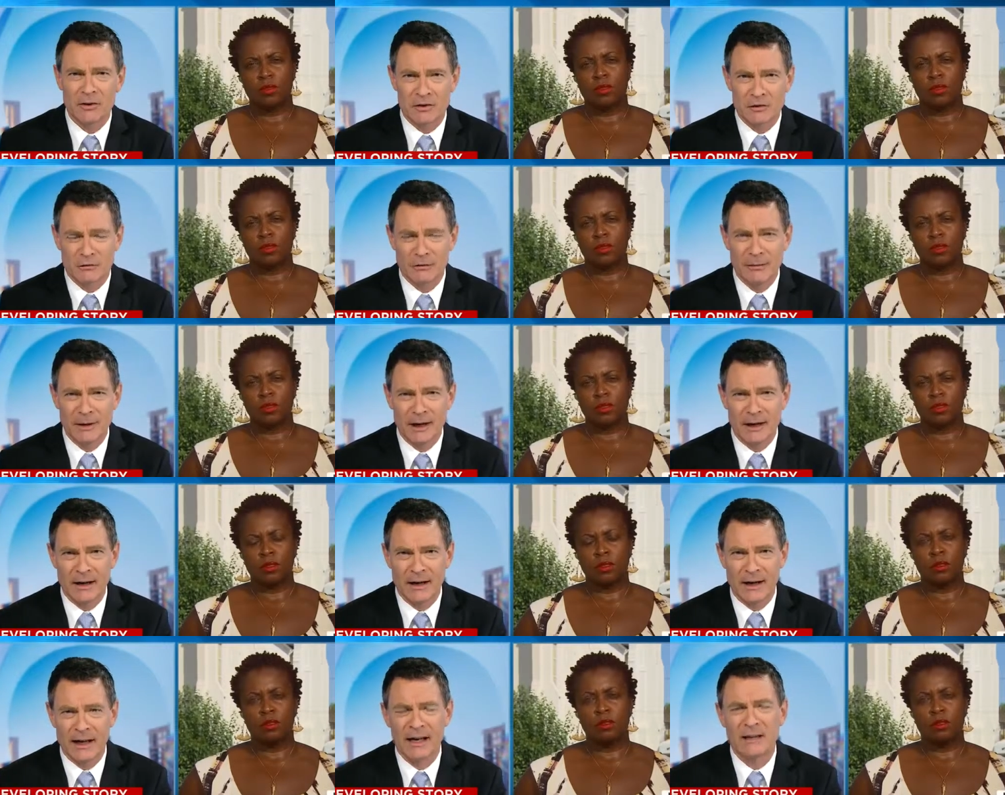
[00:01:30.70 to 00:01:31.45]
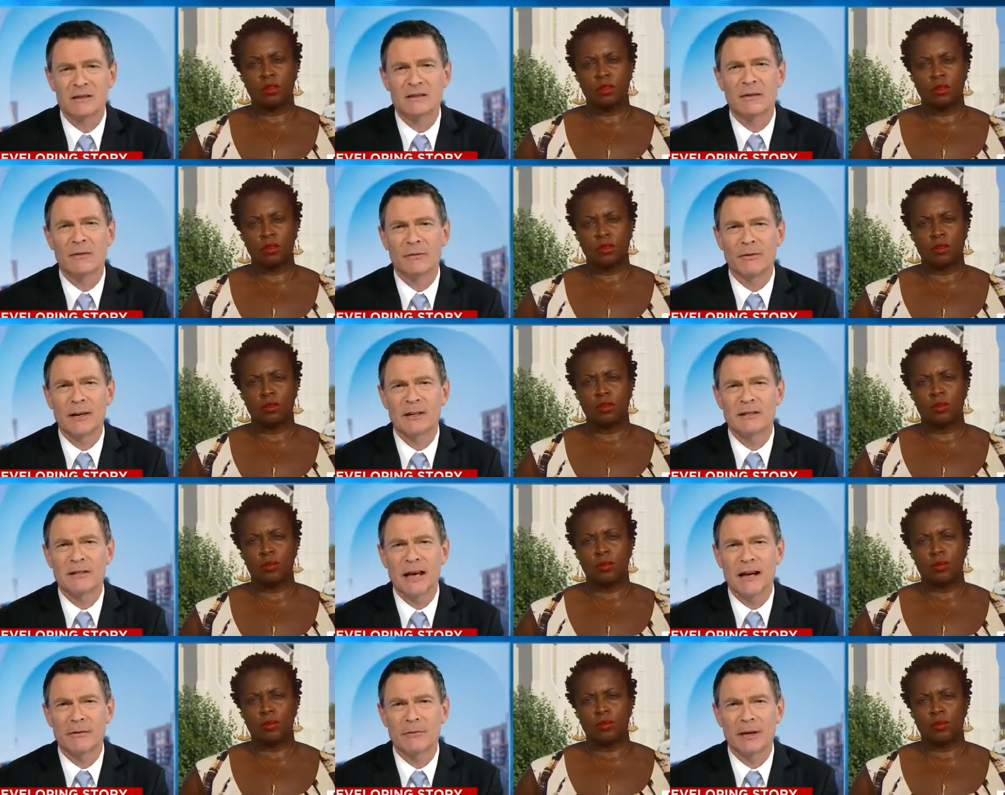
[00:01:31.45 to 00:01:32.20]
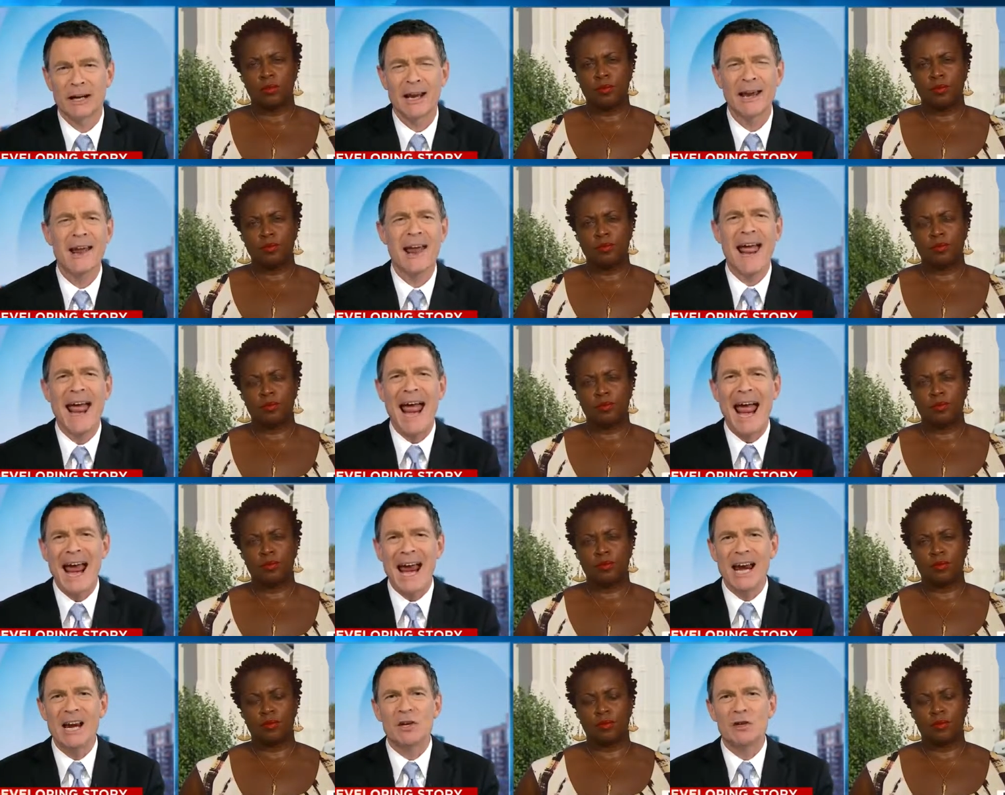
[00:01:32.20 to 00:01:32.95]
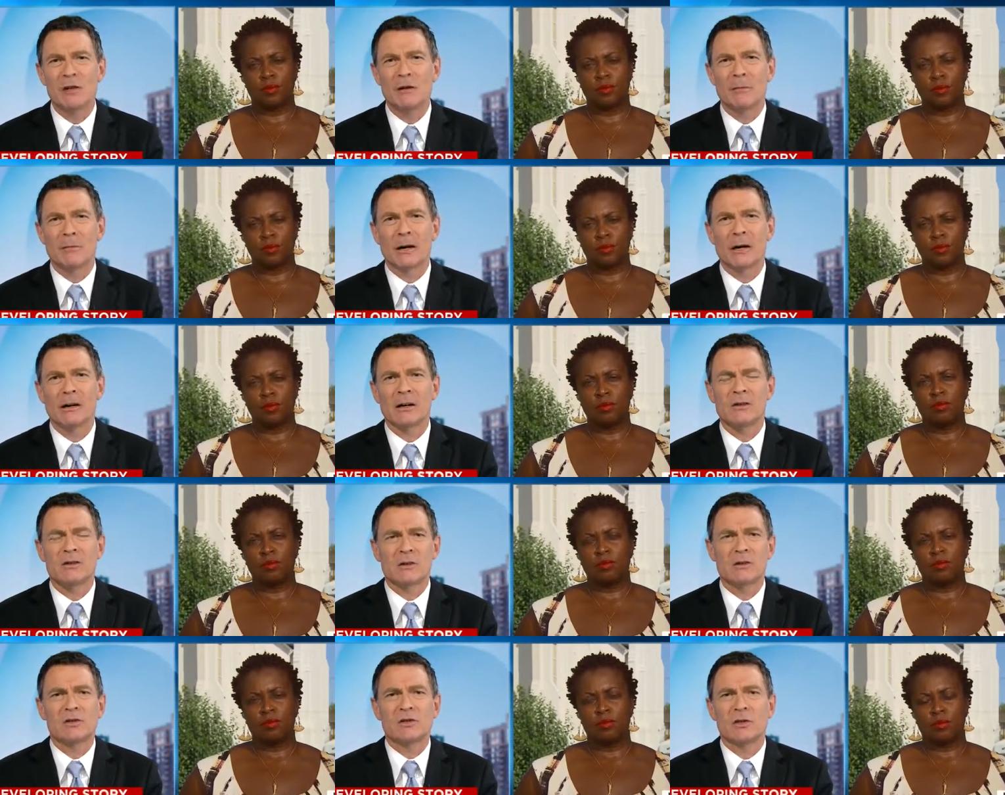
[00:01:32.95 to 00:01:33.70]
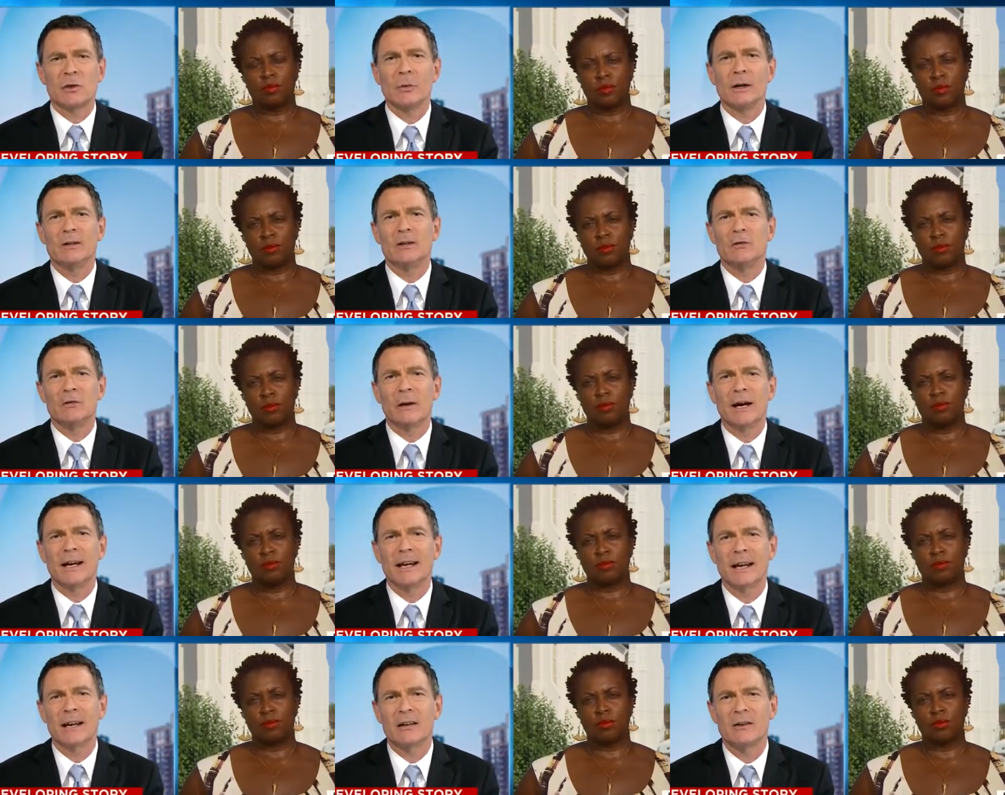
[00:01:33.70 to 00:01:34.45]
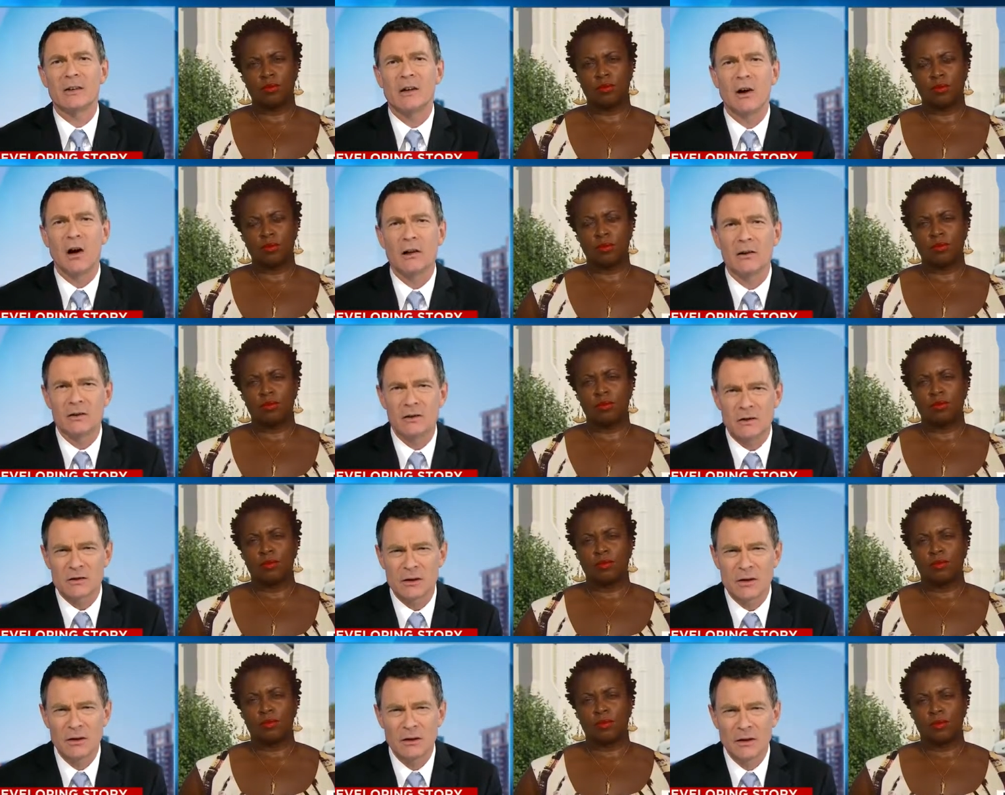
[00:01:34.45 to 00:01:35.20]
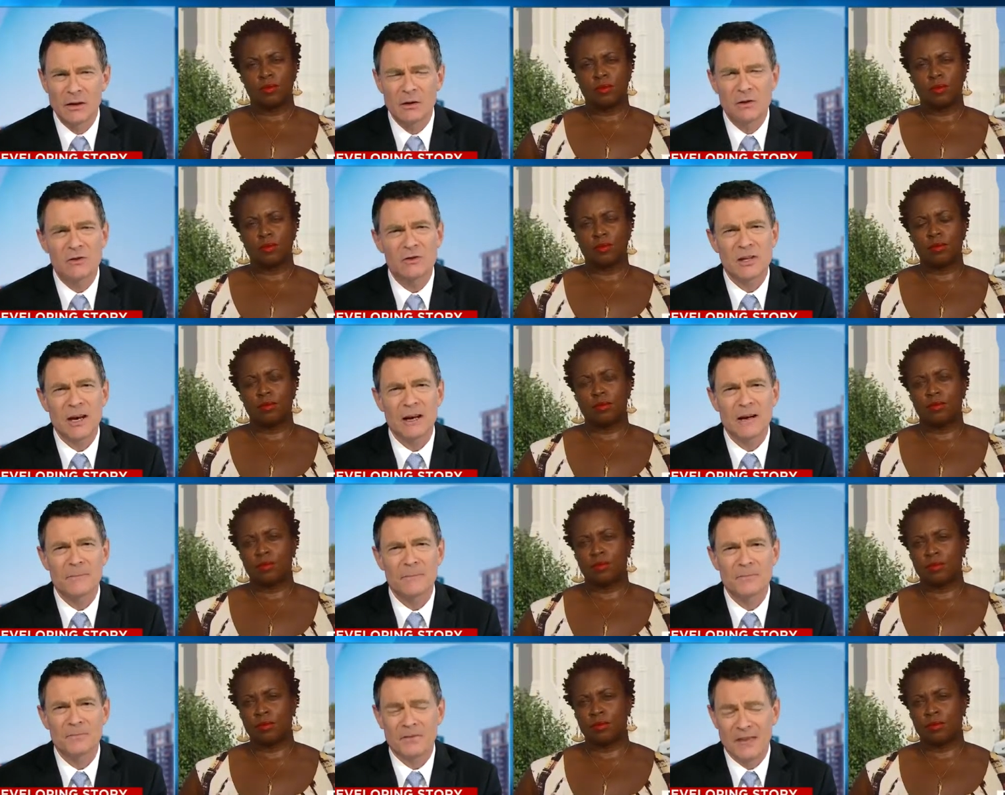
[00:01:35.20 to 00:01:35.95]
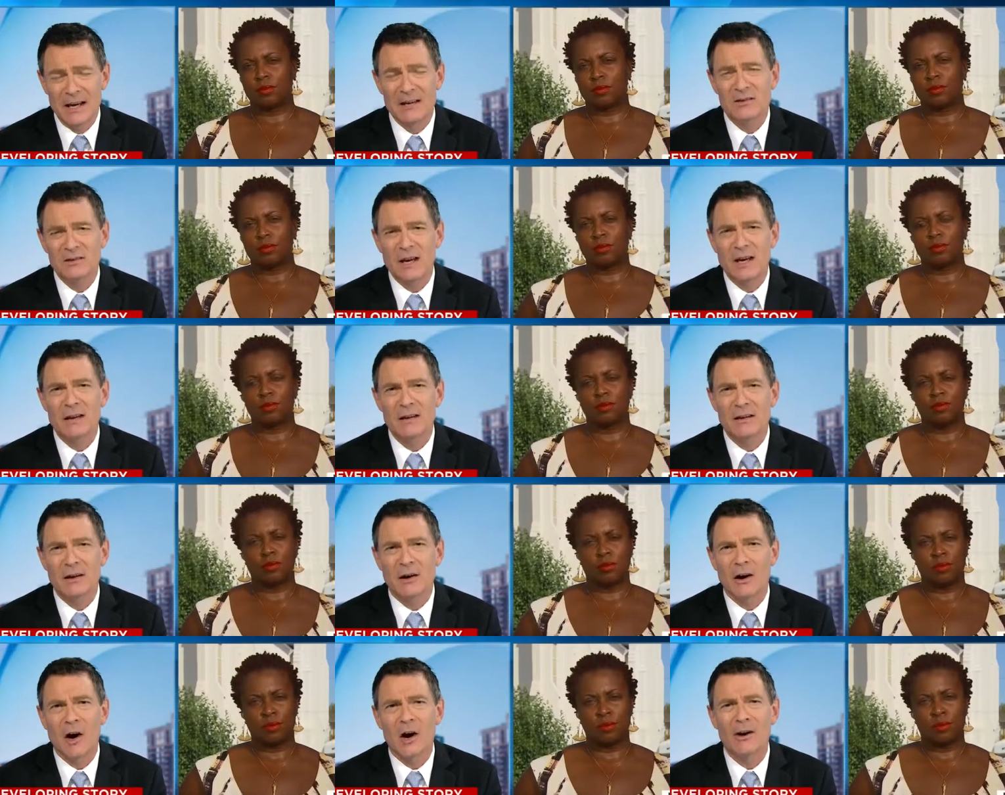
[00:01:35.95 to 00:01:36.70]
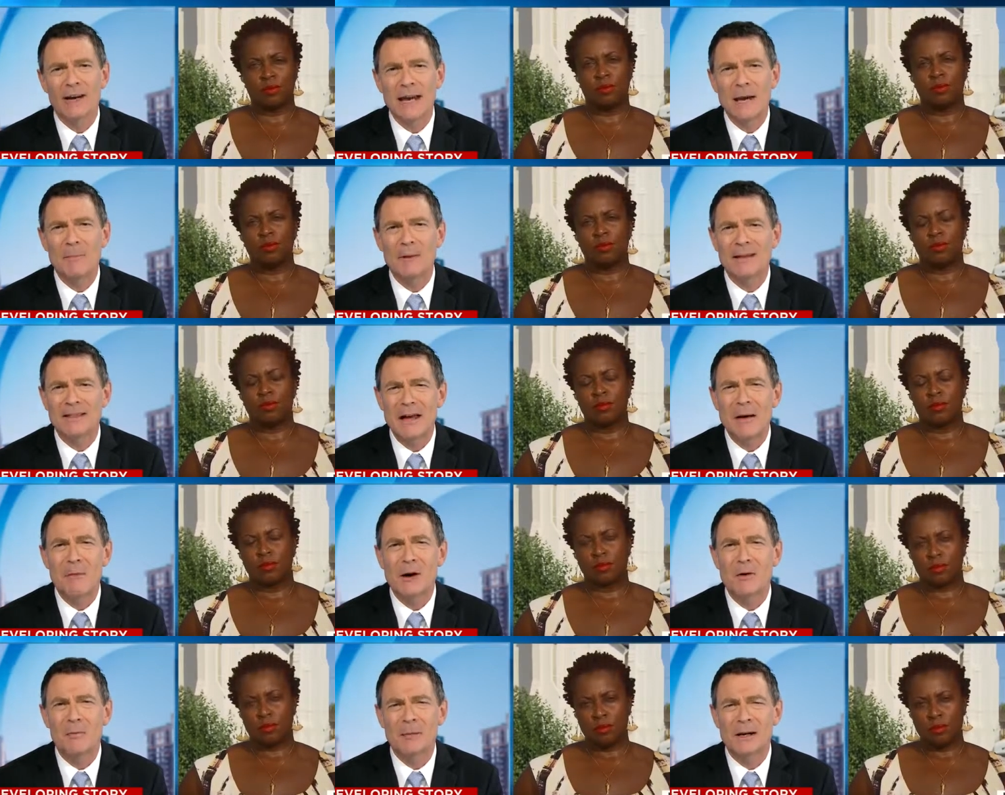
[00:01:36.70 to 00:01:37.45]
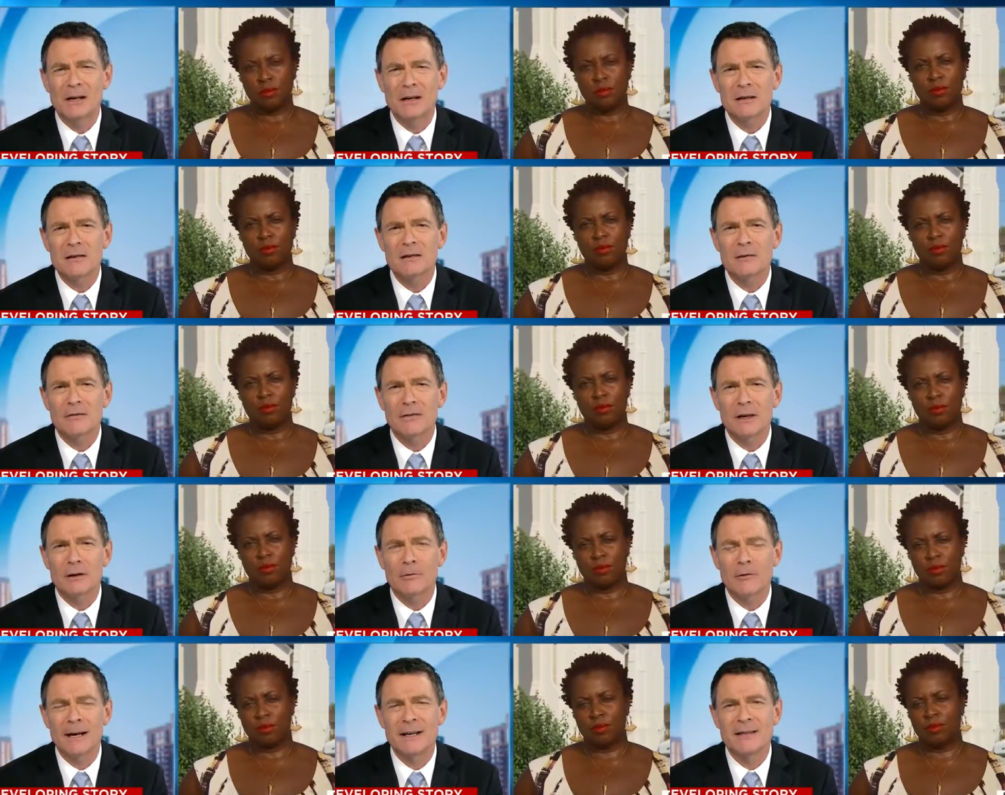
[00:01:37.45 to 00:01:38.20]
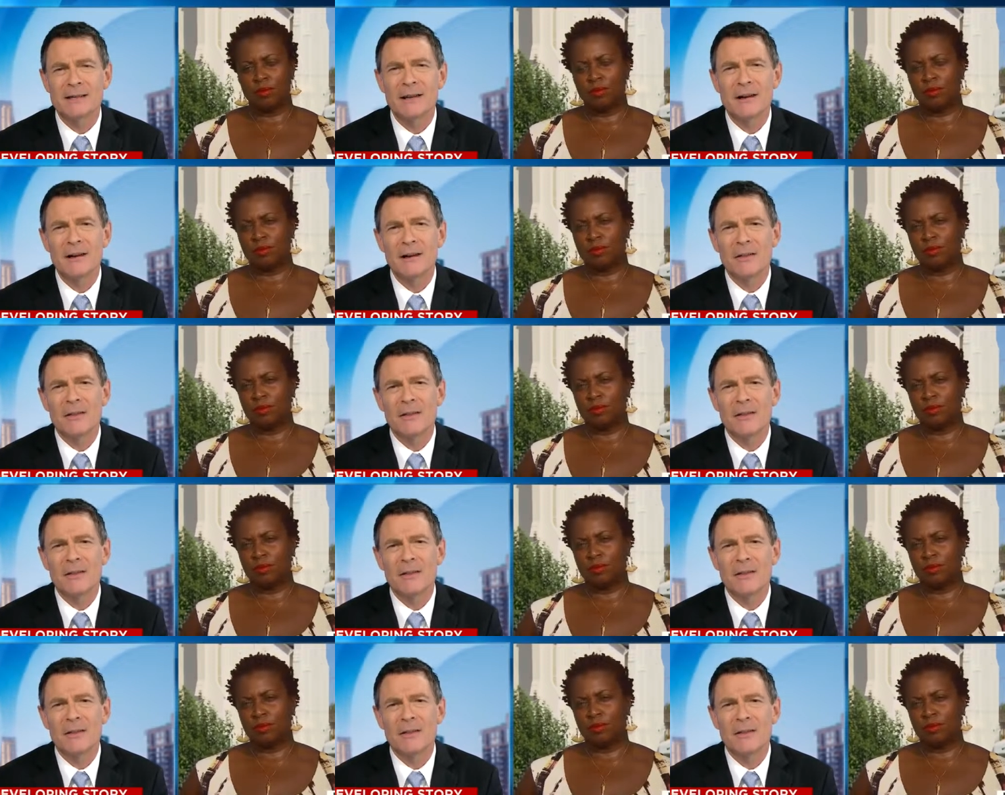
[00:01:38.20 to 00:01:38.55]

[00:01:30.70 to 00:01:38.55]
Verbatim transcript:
Speaker 1: discriminated against and face that every day. Asian Americans are suing to try and get into colleges who say, they say, are, are keeping them out because of their race.